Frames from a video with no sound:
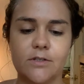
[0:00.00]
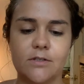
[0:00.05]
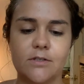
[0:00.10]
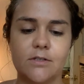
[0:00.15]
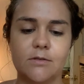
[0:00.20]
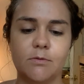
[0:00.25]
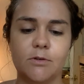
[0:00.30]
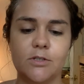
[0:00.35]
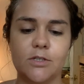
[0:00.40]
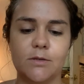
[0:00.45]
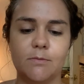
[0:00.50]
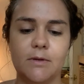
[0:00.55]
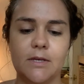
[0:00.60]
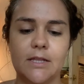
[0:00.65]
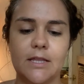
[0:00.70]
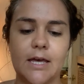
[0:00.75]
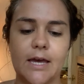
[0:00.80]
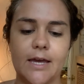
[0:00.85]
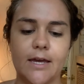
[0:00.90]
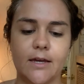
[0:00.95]
supposed to be
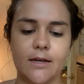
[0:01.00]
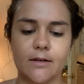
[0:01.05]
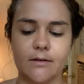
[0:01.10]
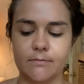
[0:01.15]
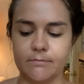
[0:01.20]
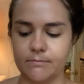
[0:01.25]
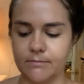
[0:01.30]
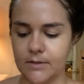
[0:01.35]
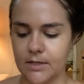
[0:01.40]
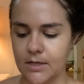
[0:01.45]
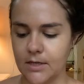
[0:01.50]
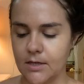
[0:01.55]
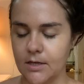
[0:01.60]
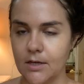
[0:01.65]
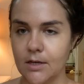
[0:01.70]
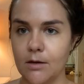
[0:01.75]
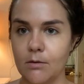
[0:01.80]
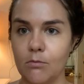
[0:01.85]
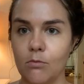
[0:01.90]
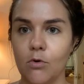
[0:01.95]
like
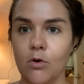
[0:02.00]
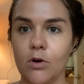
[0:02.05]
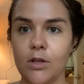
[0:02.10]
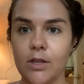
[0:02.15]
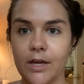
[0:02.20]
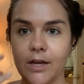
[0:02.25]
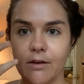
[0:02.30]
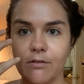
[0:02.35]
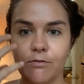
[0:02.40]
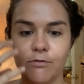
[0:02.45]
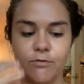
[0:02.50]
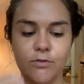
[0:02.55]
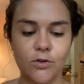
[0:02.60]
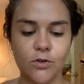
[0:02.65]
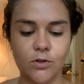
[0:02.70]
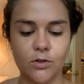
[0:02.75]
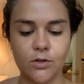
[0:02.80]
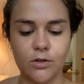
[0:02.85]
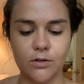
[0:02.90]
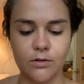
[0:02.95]
more like
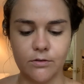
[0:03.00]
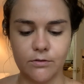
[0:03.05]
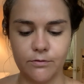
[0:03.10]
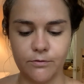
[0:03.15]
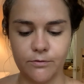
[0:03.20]
full